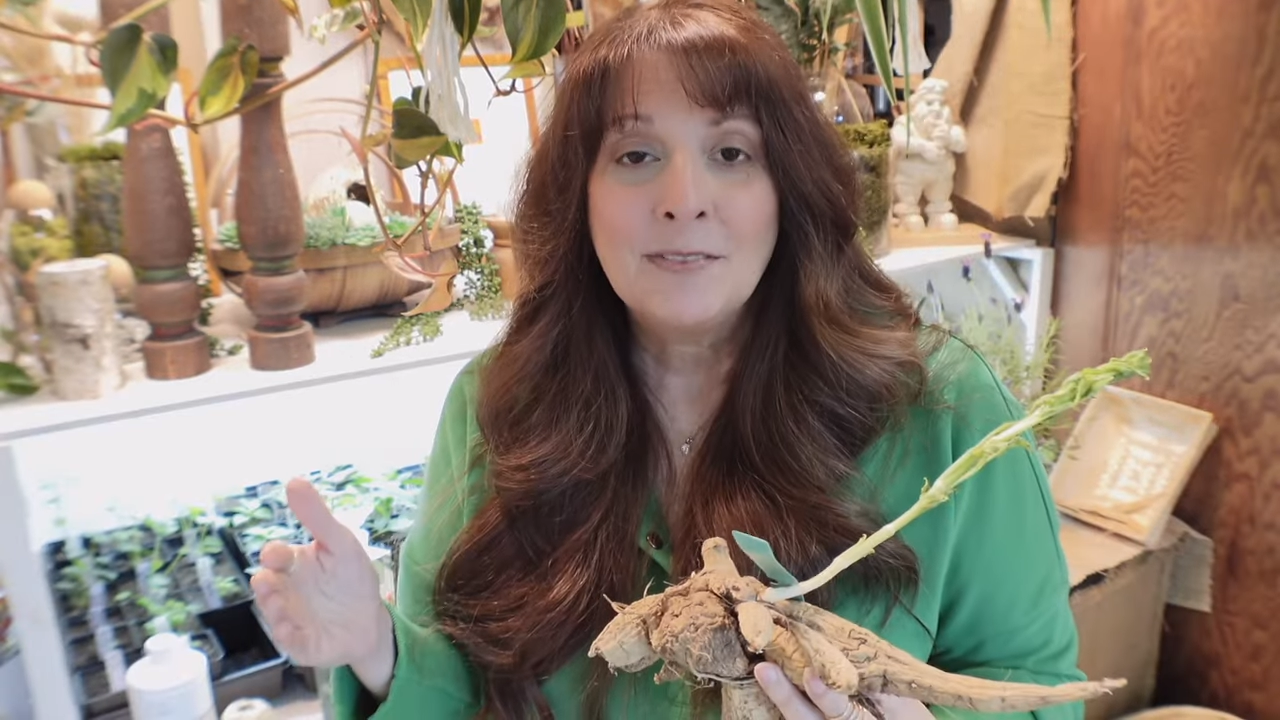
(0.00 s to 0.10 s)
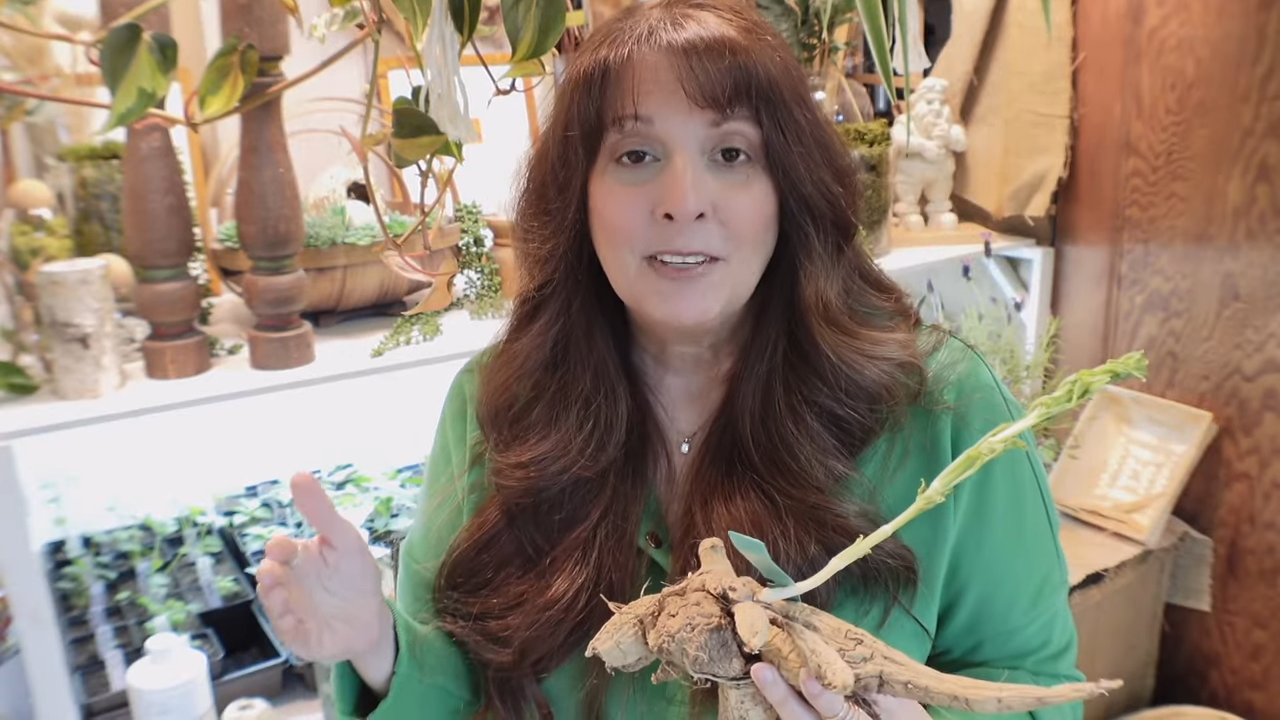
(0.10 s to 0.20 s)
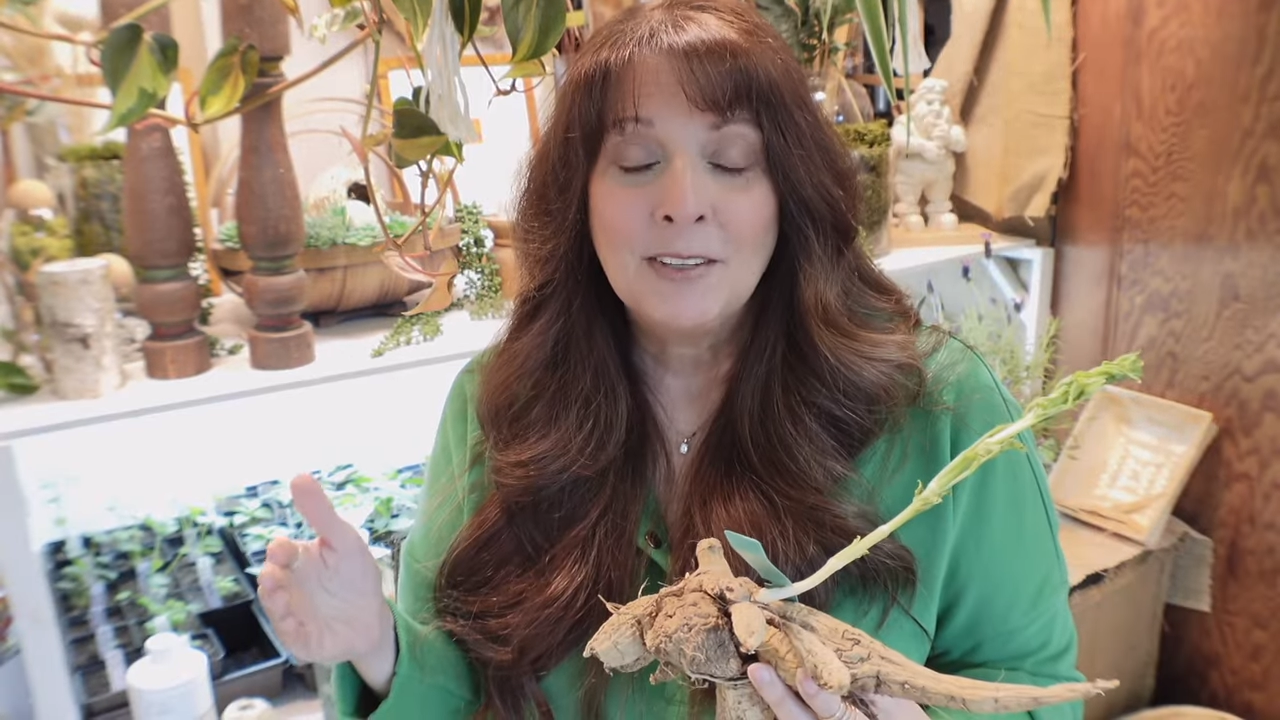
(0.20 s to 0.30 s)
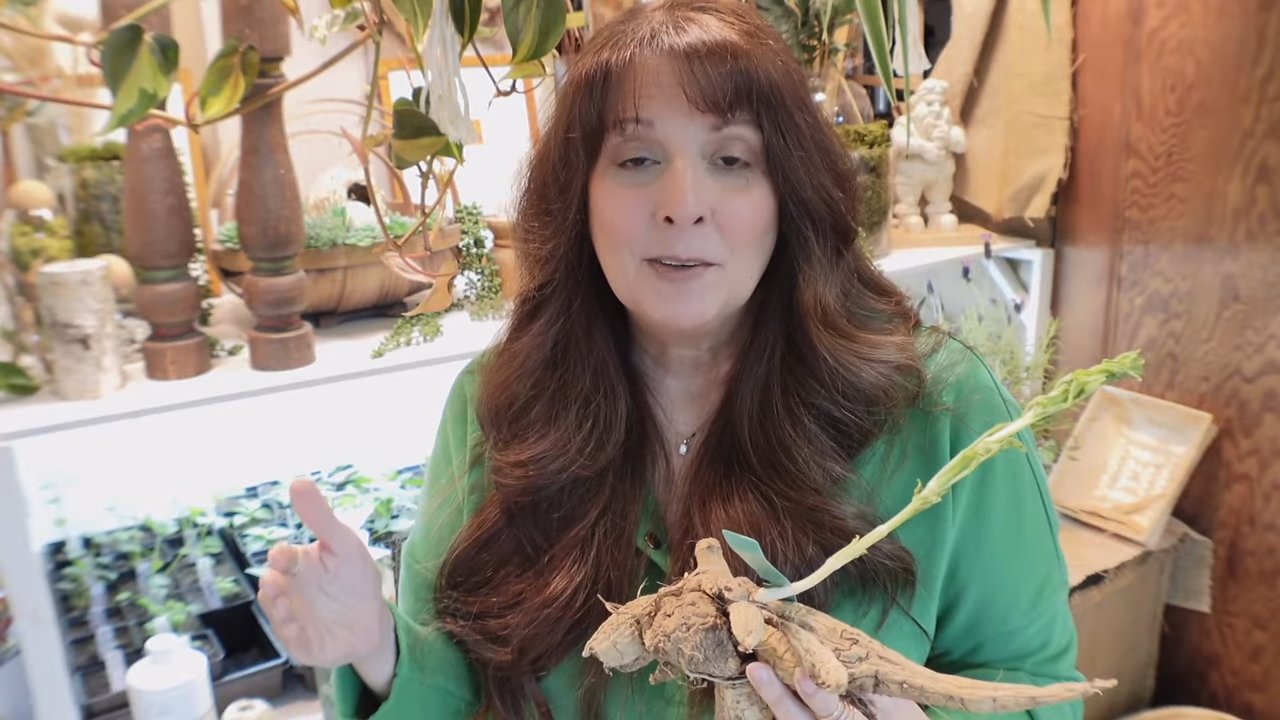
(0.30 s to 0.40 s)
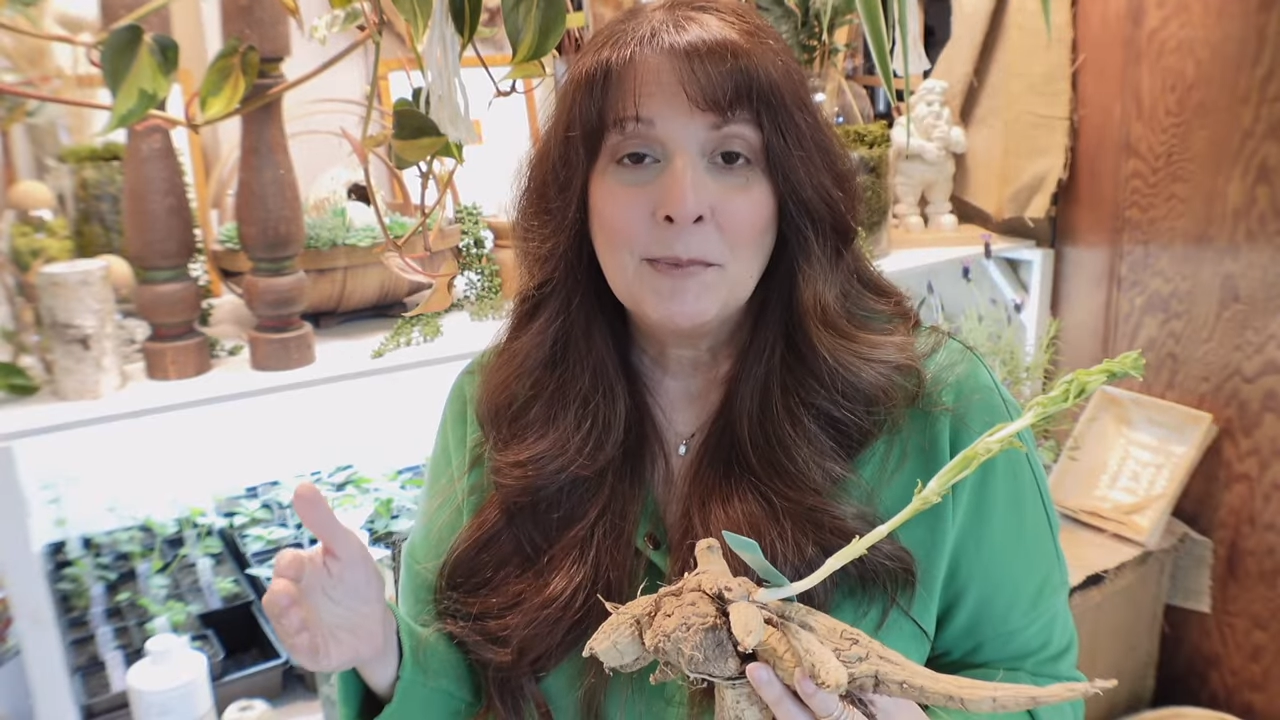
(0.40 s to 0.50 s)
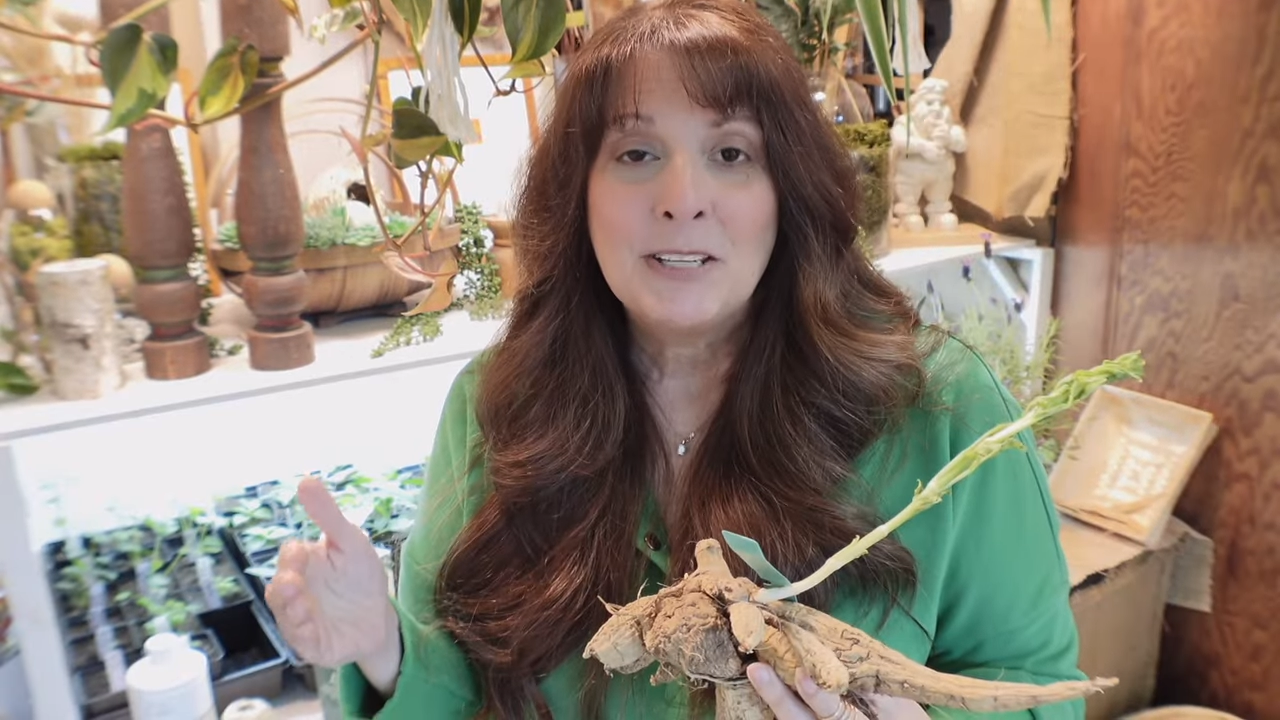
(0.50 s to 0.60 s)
video,